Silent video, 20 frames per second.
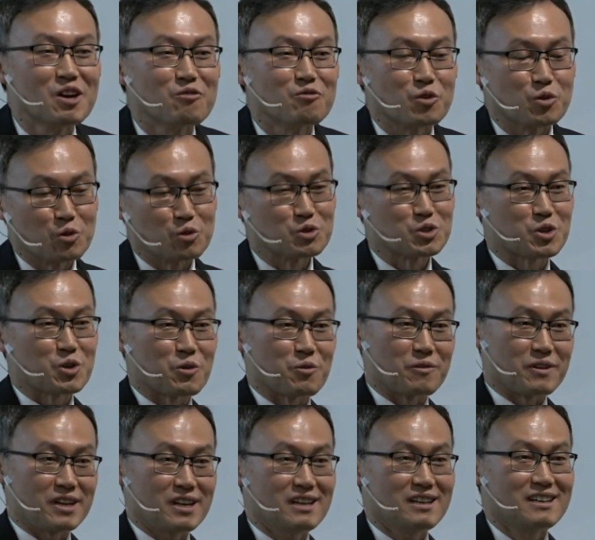for North
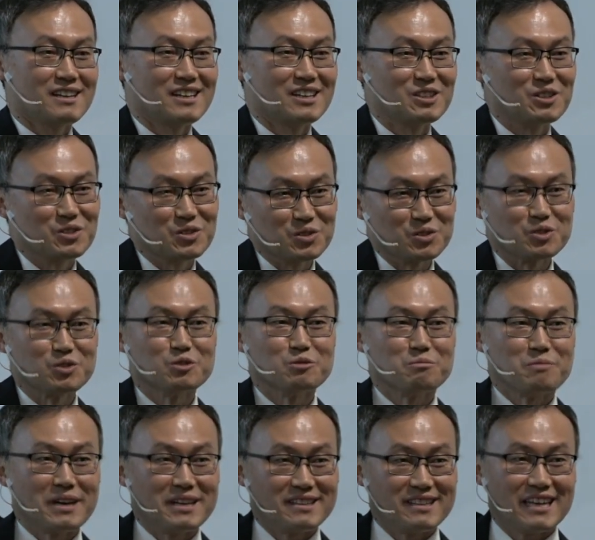Korea to
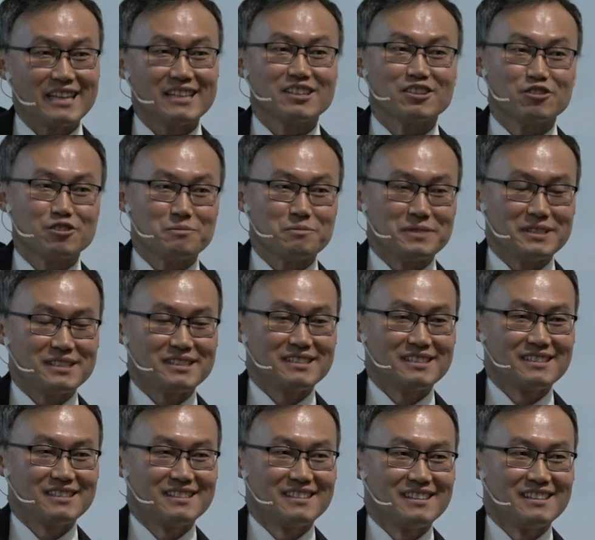make that agreement.